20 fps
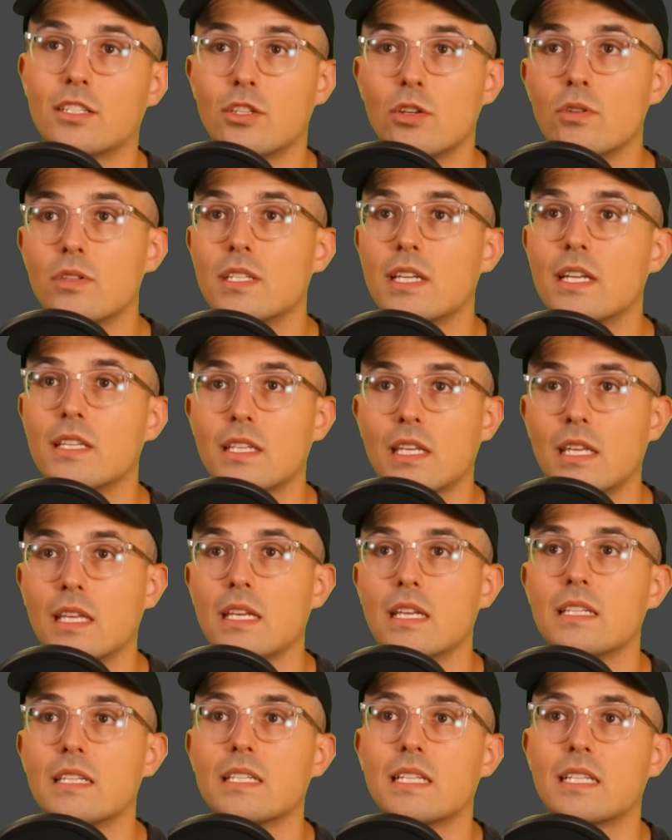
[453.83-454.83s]
2 sets of
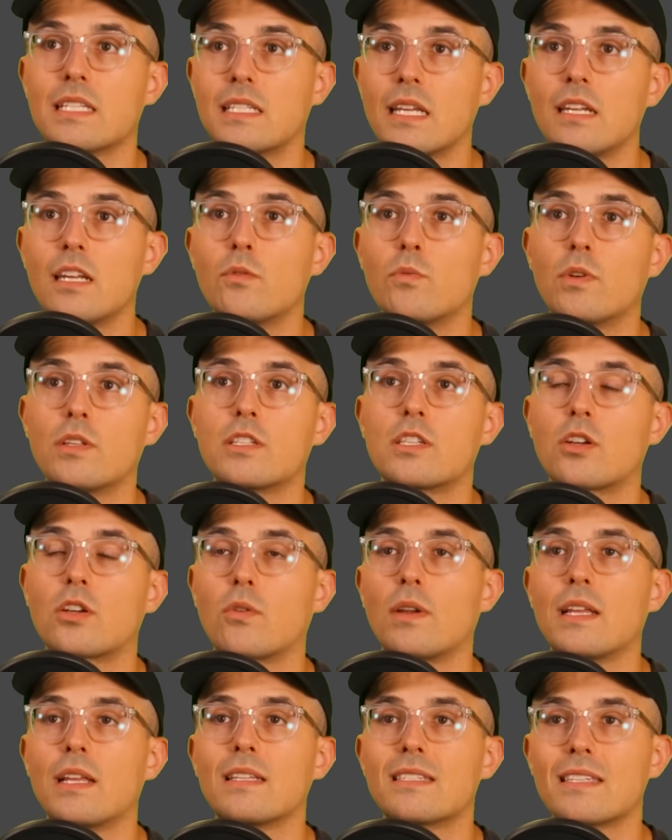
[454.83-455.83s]
keys, extended
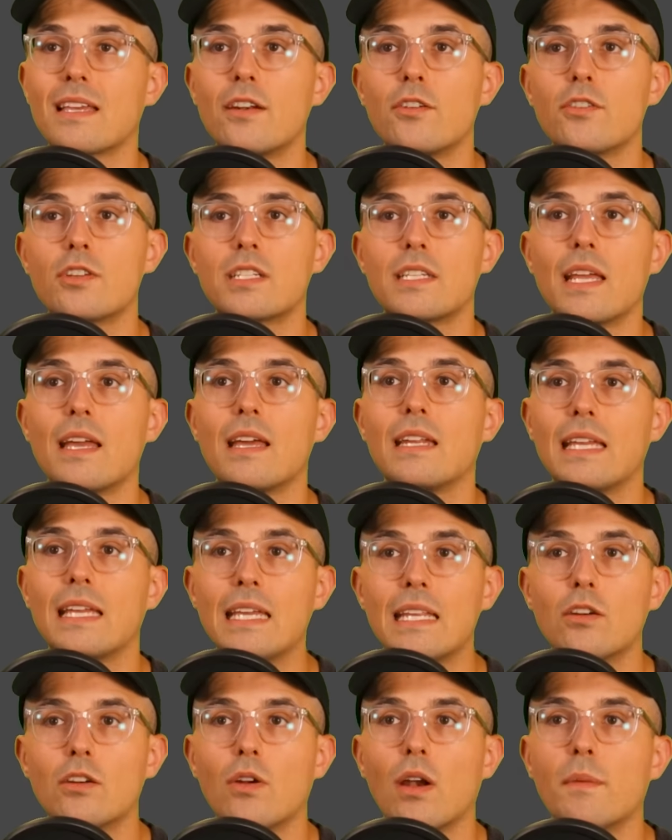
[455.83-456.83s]
windscreen, center stand,
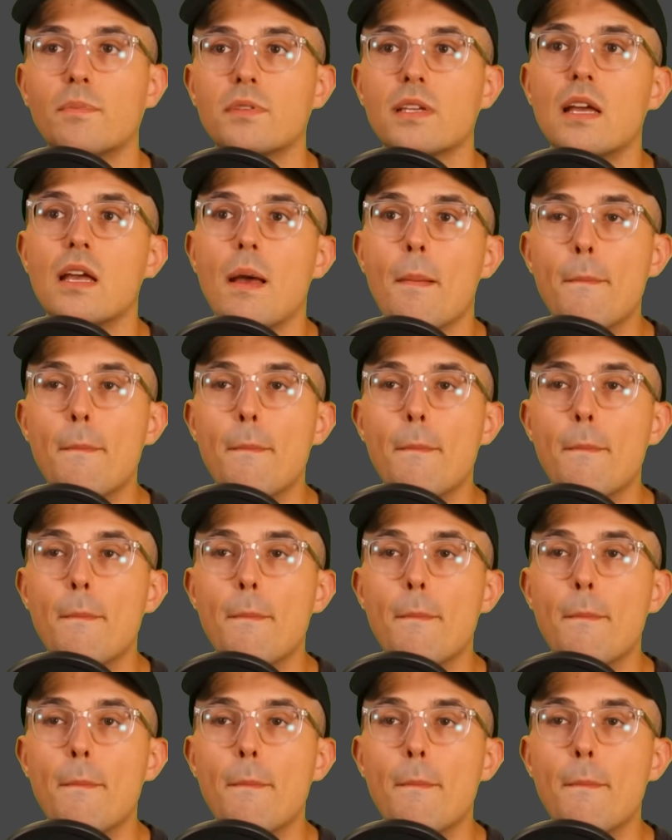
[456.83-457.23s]
heated grips,